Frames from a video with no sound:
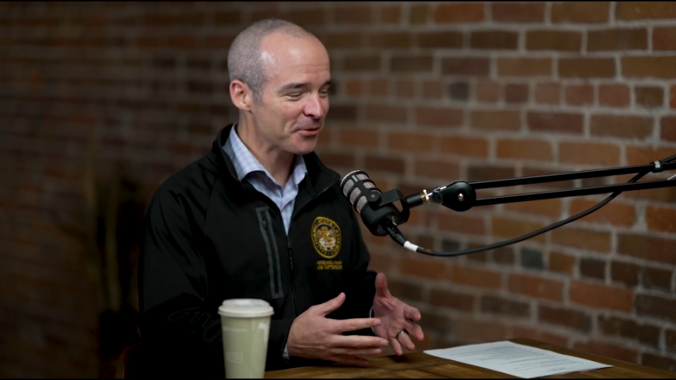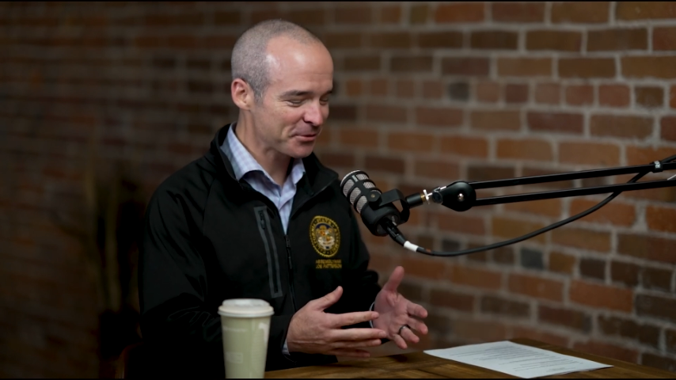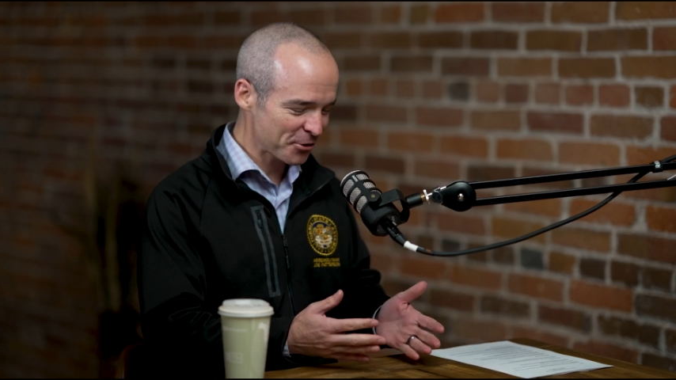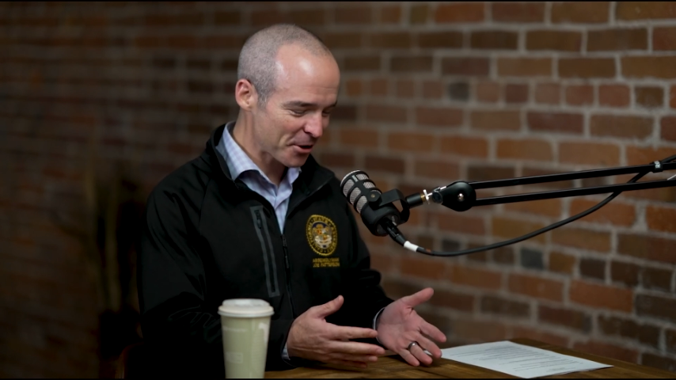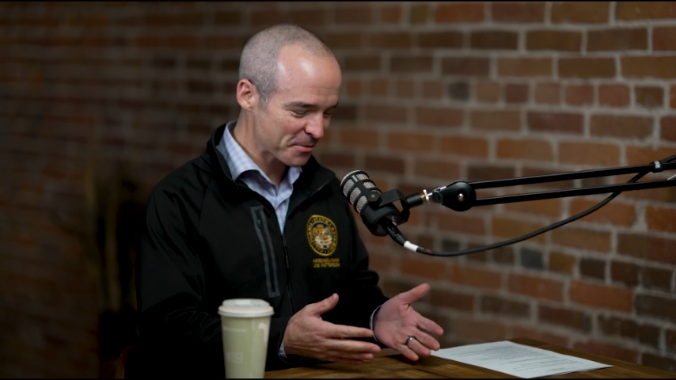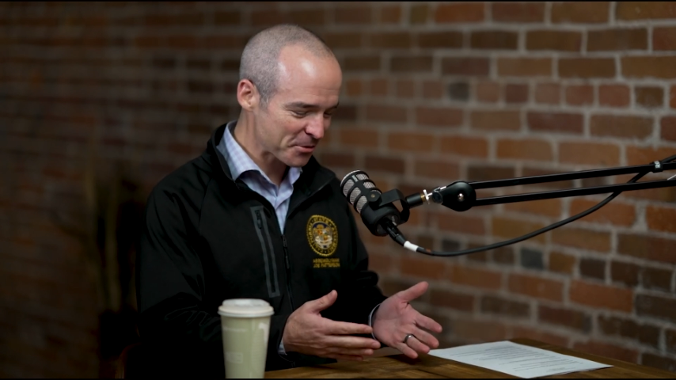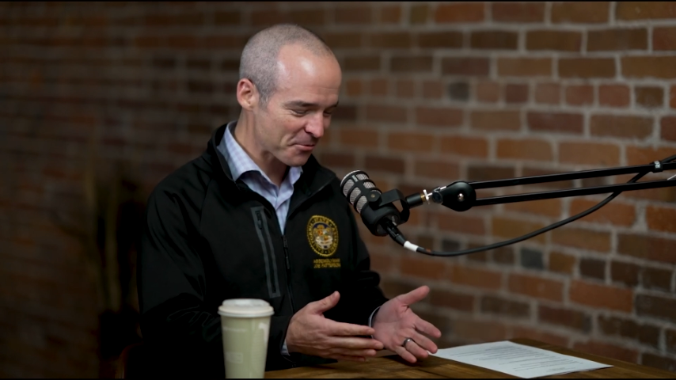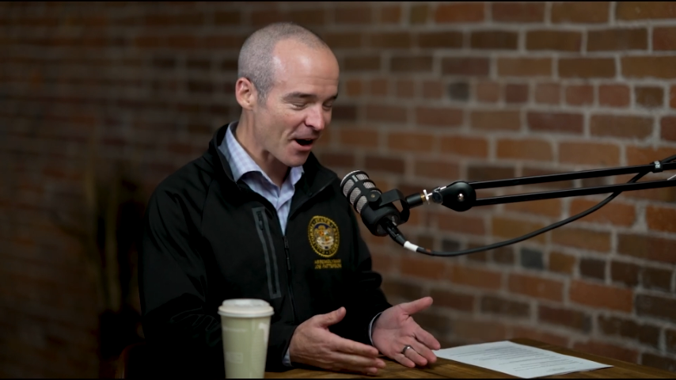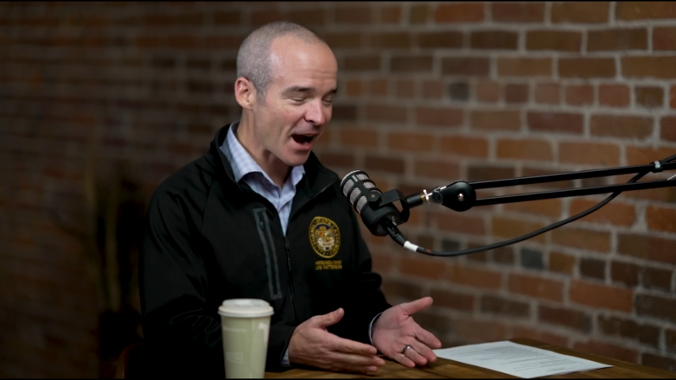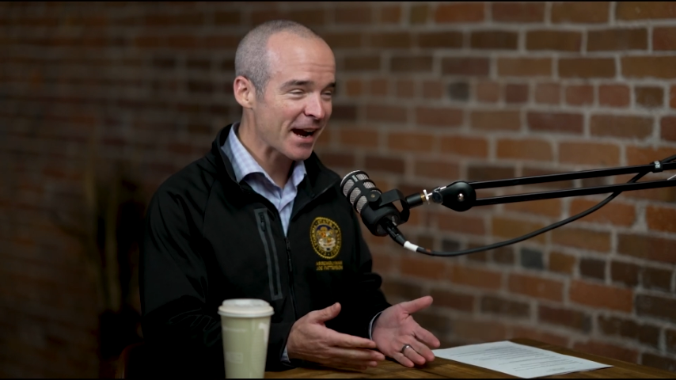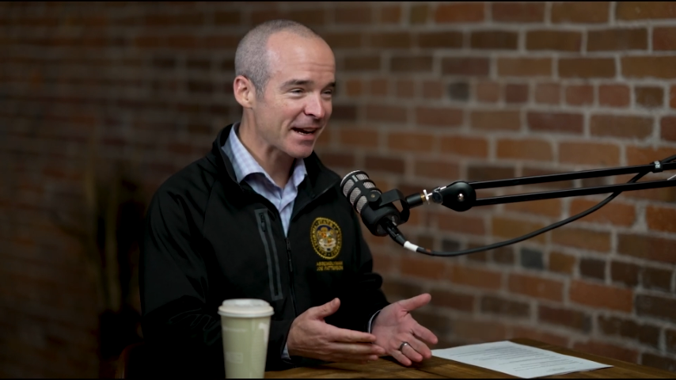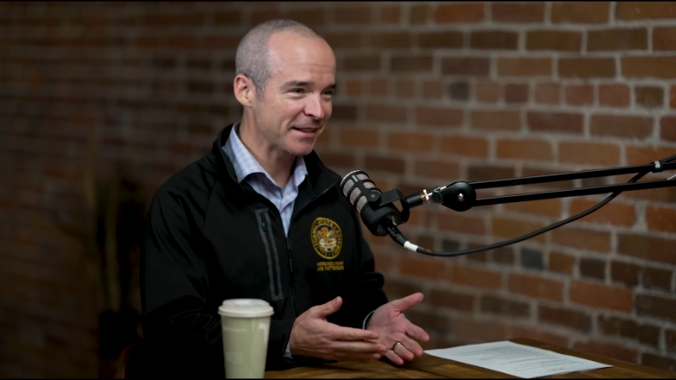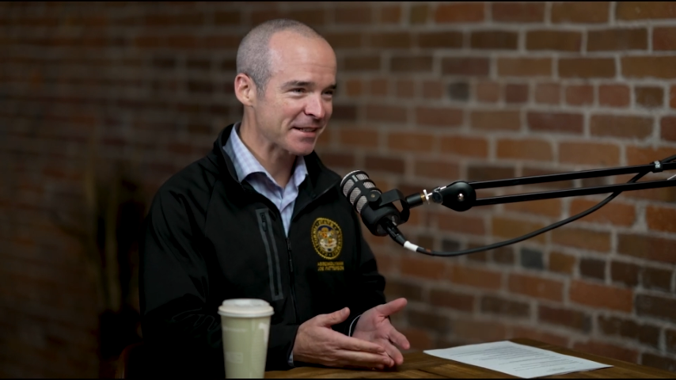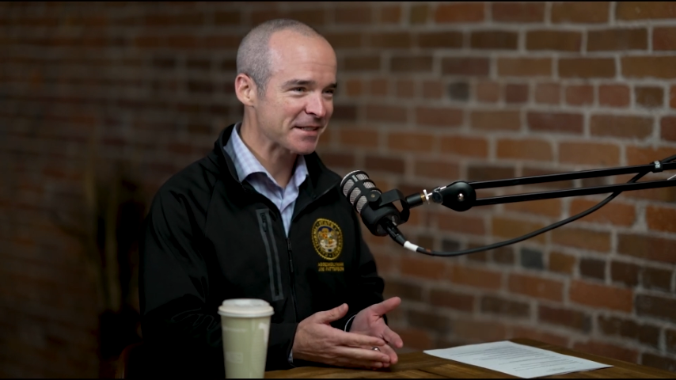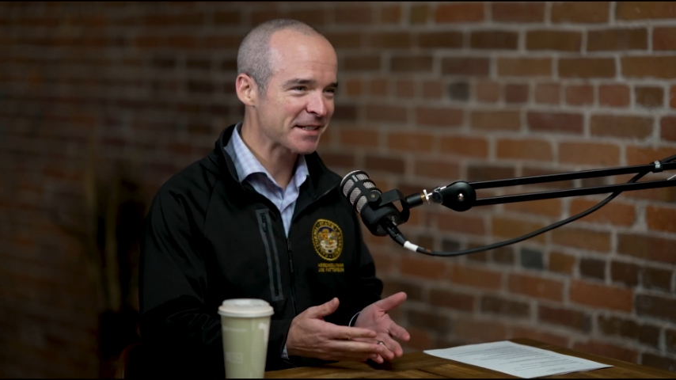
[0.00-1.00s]
Trump's
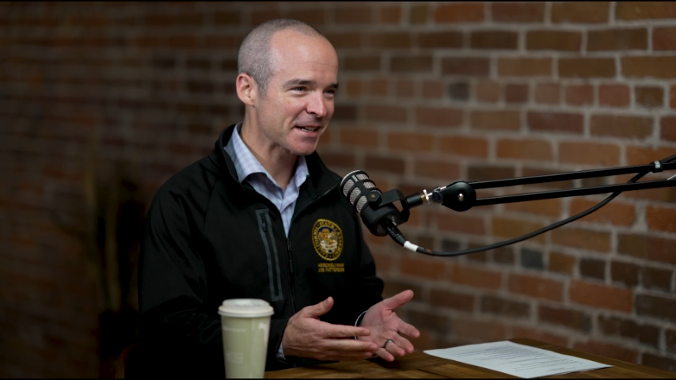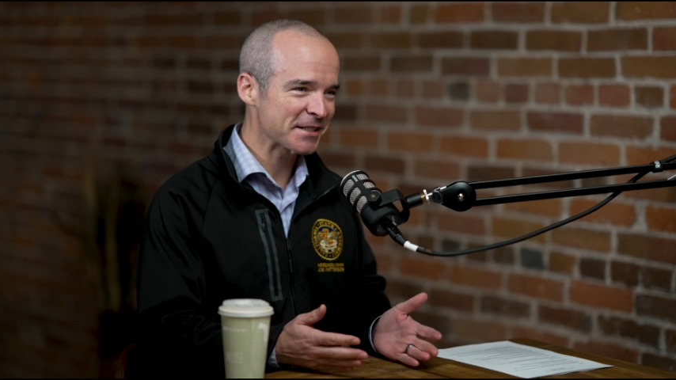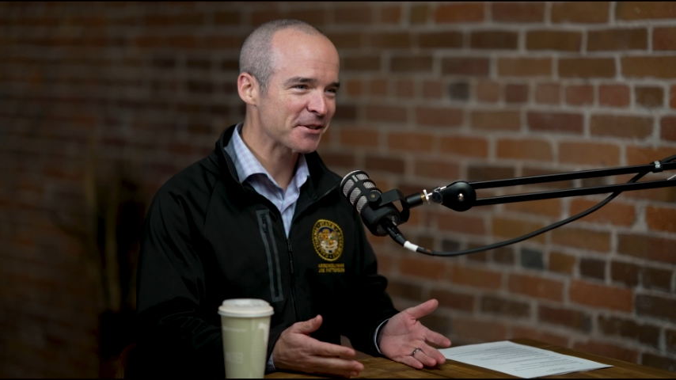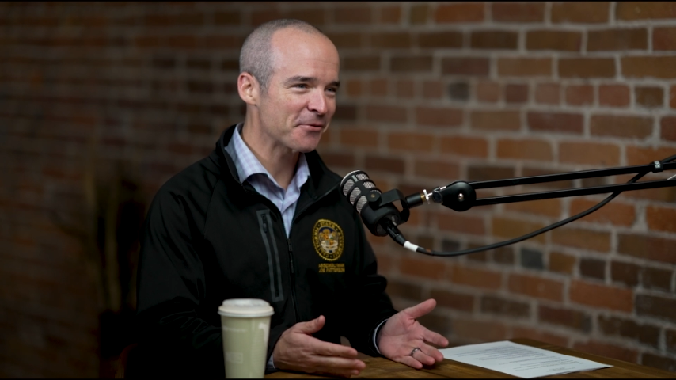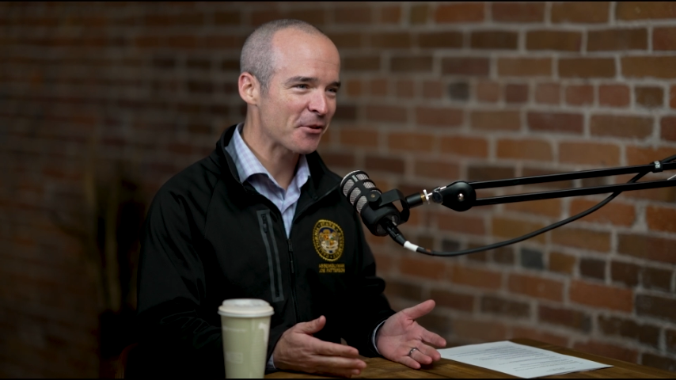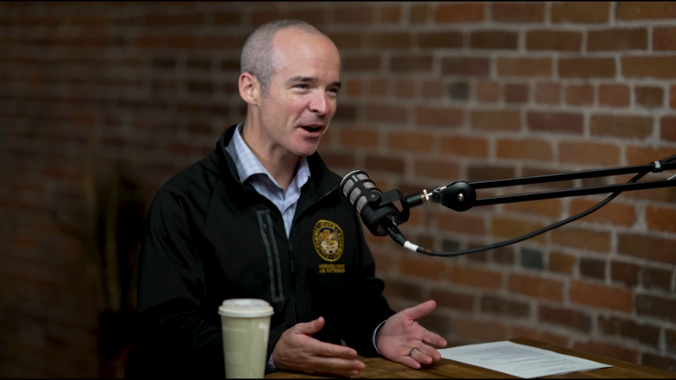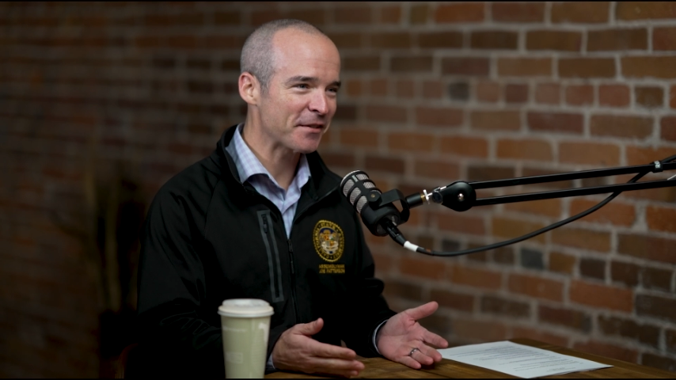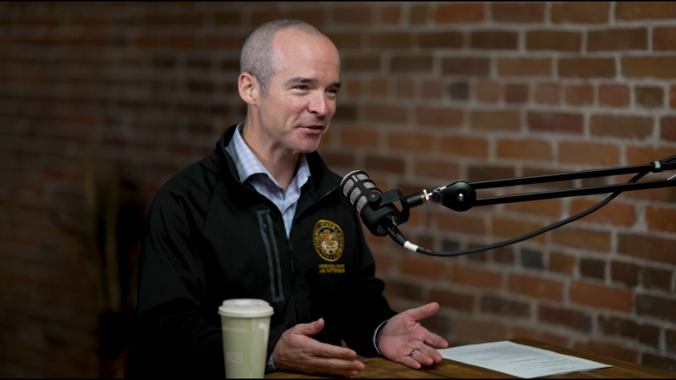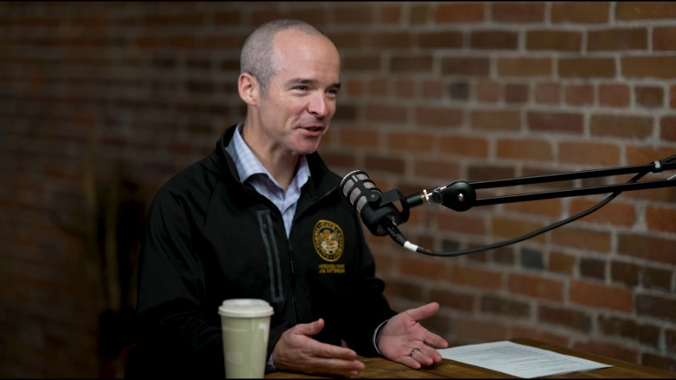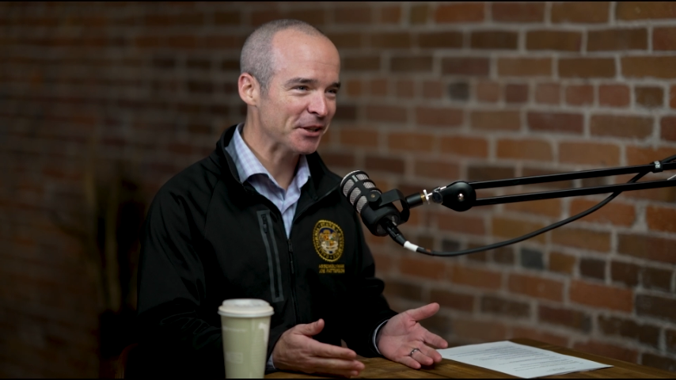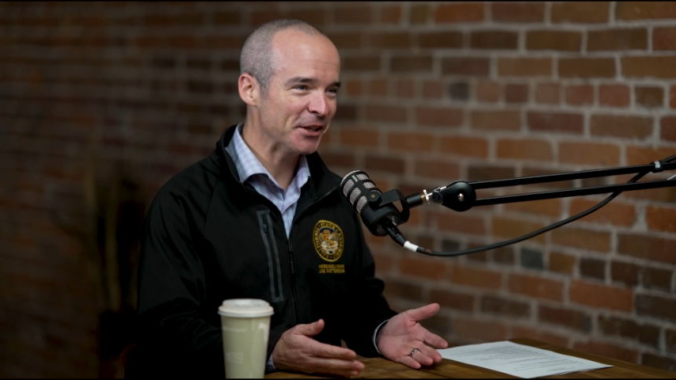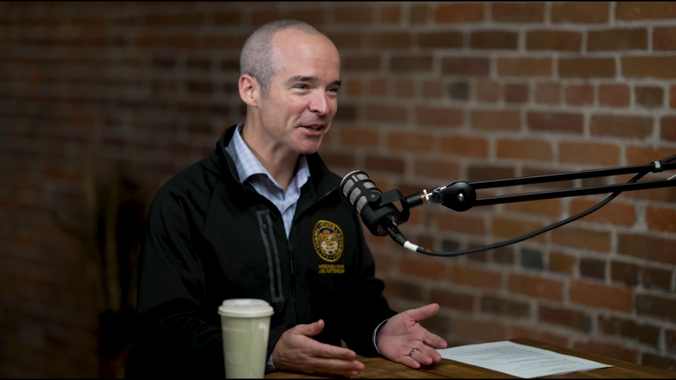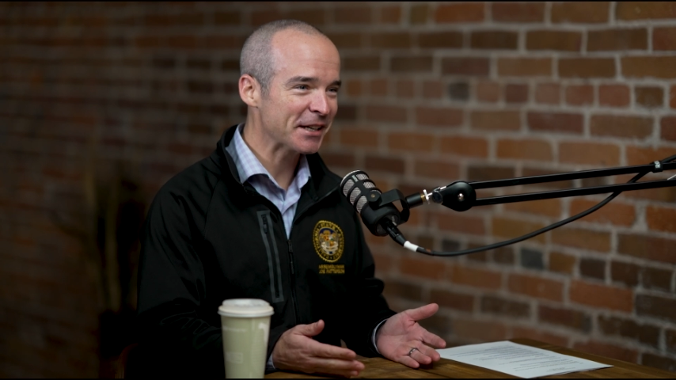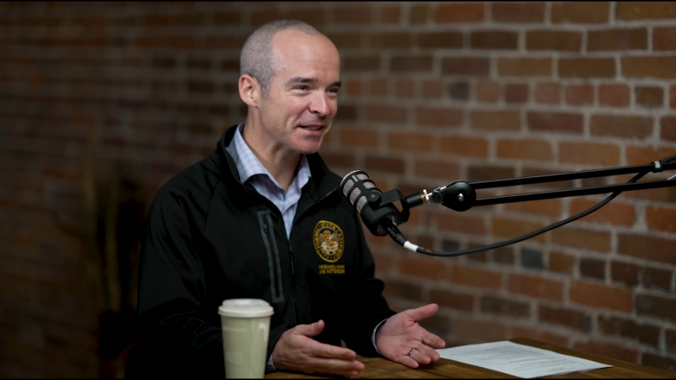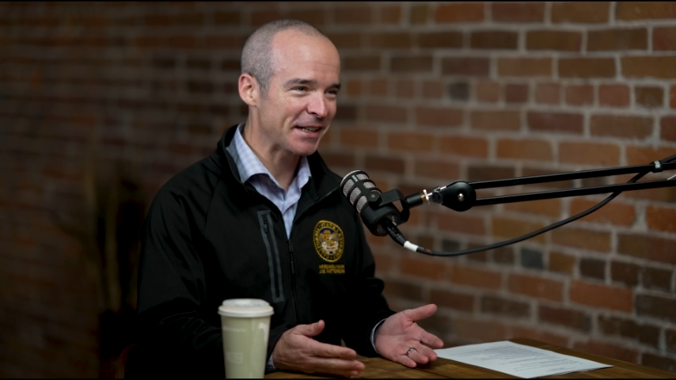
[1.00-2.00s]
right in the sense of we have to
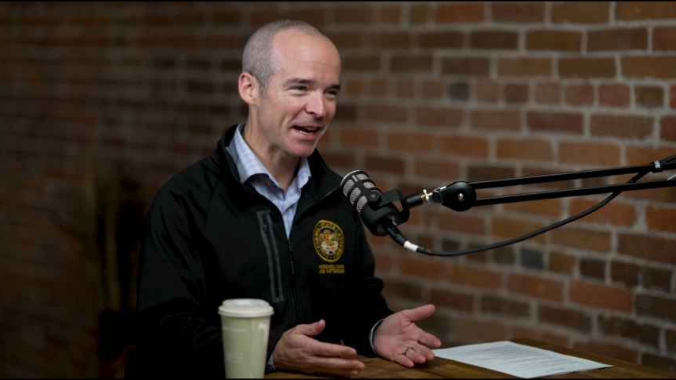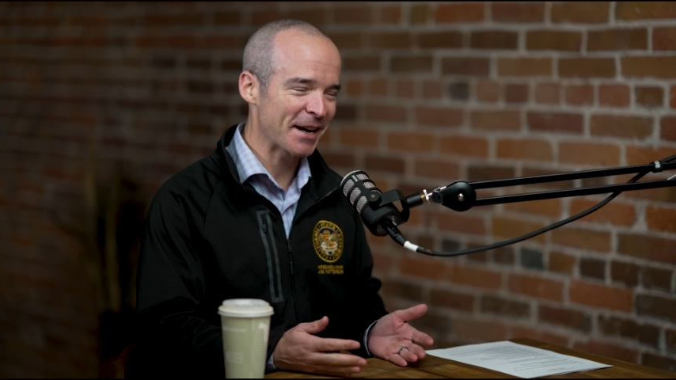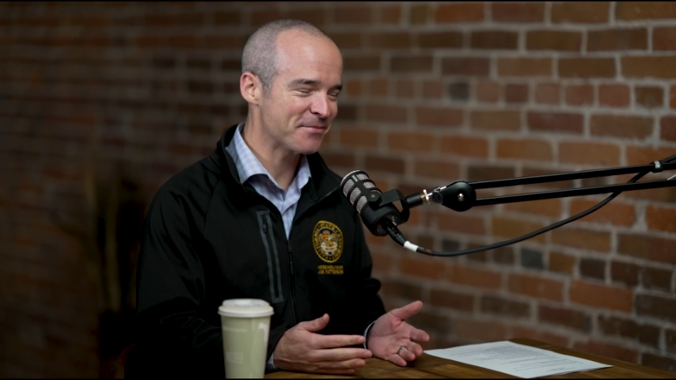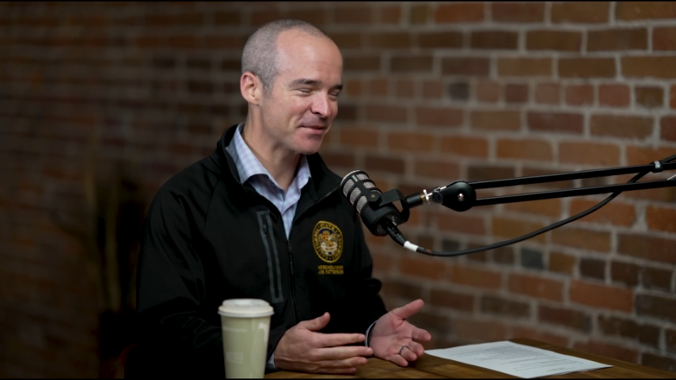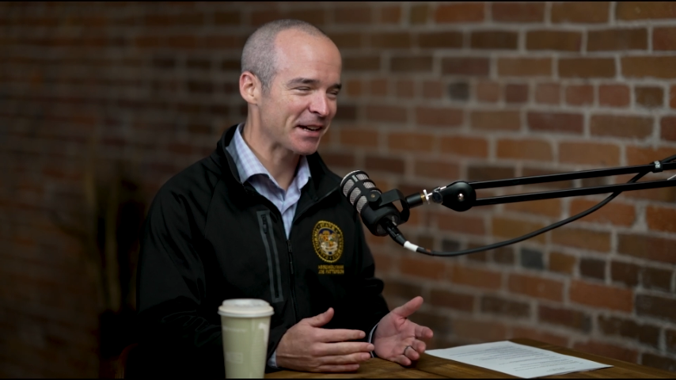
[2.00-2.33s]
look at that.